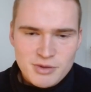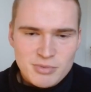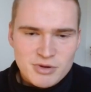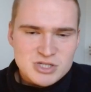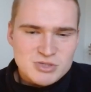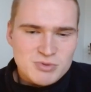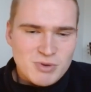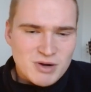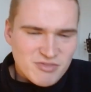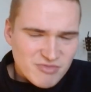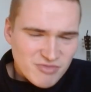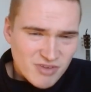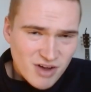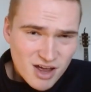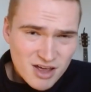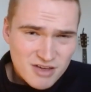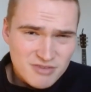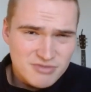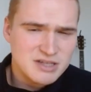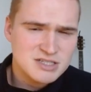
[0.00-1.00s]
point two
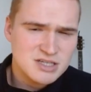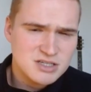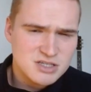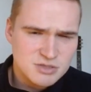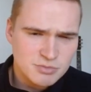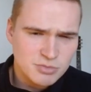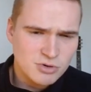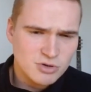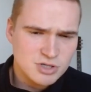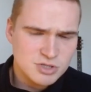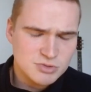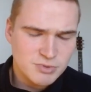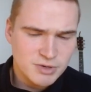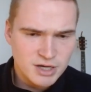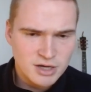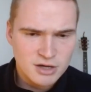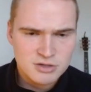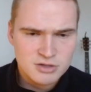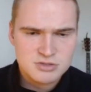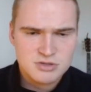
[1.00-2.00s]
five as a support is really
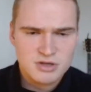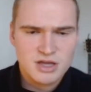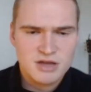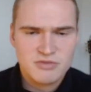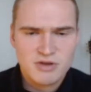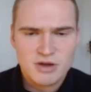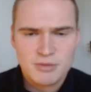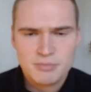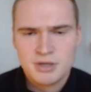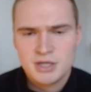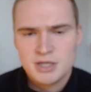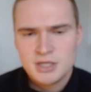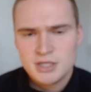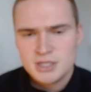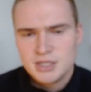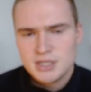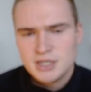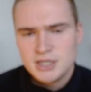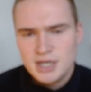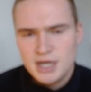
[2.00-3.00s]
going to give up,
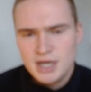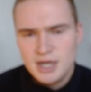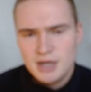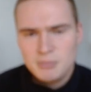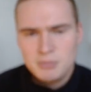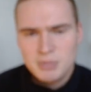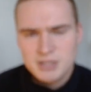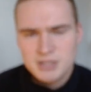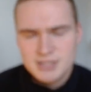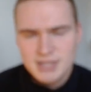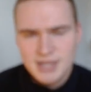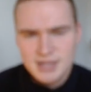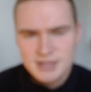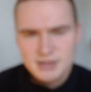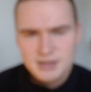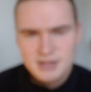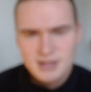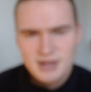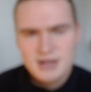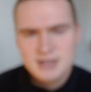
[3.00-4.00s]
um, but
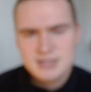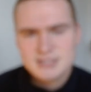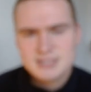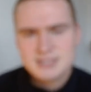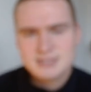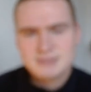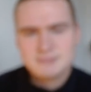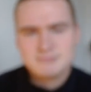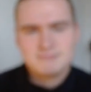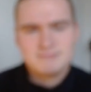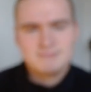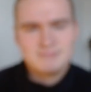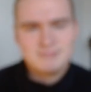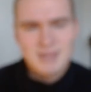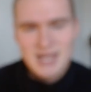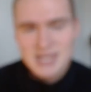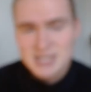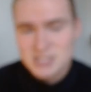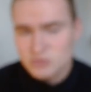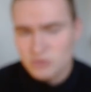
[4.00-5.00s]
that does,
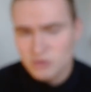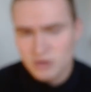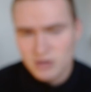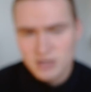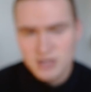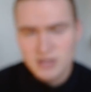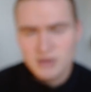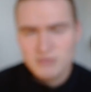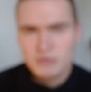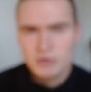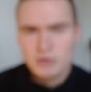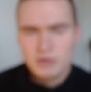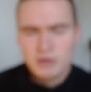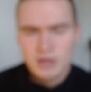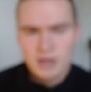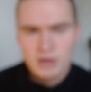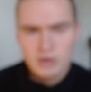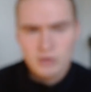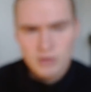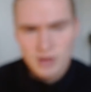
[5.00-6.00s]
historically, if we're
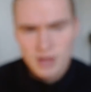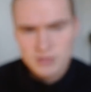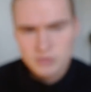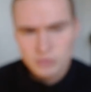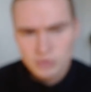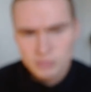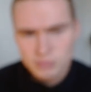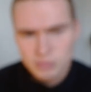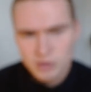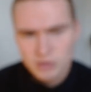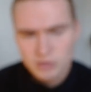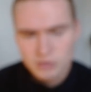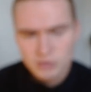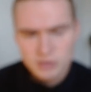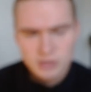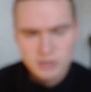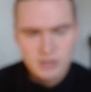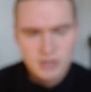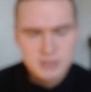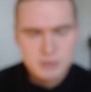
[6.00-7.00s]
looking at Hook protocol
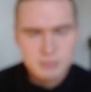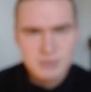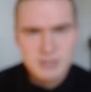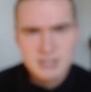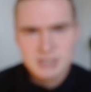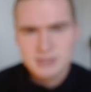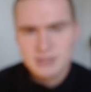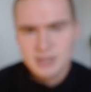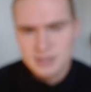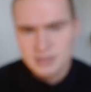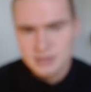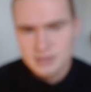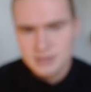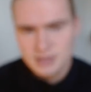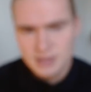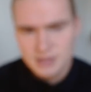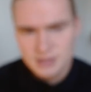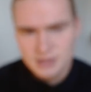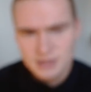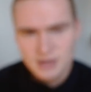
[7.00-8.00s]
in the last week, that
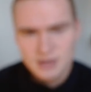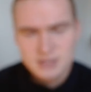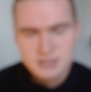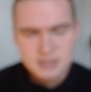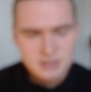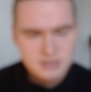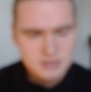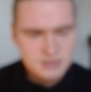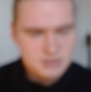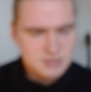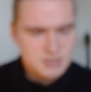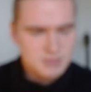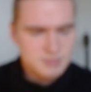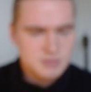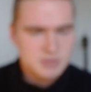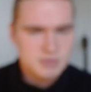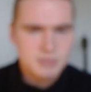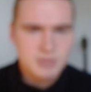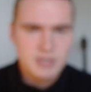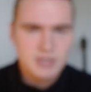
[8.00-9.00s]
that does seem
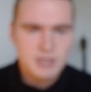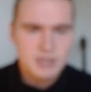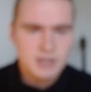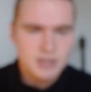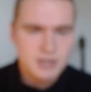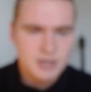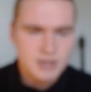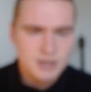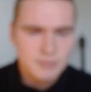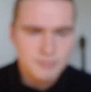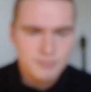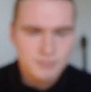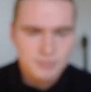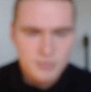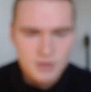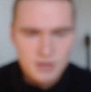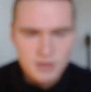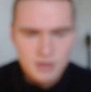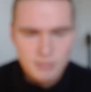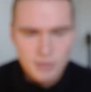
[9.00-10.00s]
to be the um,
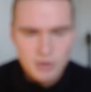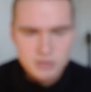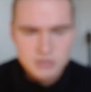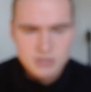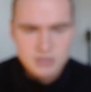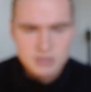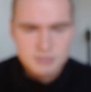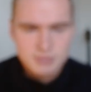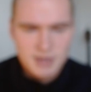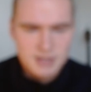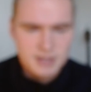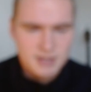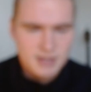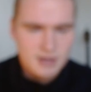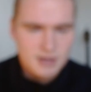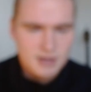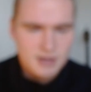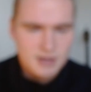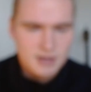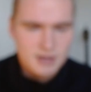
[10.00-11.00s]
the most expected
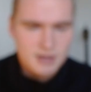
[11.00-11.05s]
outcome,